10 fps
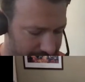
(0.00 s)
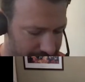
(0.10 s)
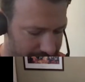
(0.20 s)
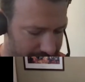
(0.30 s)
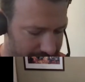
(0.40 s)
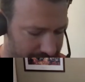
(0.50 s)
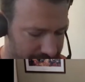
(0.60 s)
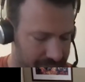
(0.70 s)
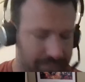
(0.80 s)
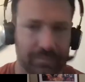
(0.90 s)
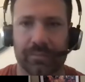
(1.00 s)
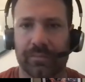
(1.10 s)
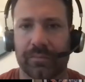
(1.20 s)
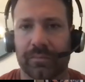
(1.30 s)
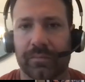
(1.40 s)

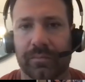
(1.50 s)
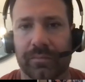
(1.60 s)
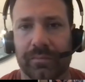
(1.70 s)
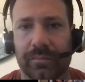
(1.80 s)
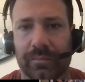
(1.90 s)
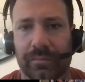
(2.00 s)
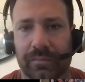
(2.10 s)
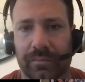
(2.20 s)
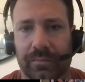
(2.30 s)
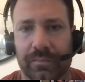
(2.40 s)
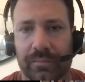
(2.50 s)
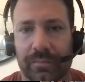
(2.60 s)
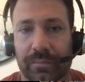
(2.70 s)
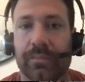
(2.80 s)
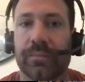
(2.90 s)

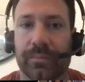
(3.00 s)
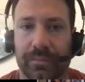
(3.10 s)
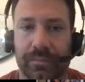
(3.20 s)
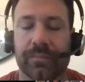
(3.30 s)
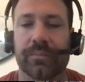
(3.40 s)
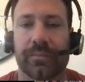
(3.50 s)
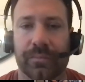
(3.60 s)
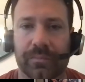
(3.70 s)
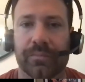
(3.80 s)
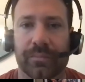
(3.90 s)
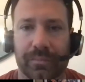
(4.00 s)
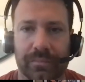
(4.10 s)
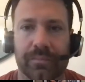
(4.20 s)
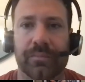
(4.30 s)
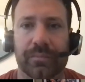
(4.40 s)

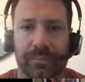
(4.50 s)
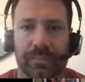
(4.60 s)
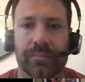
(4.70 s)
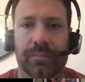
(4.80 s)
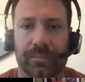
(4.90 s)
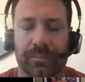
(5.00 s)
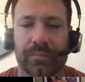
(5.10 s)
(silent)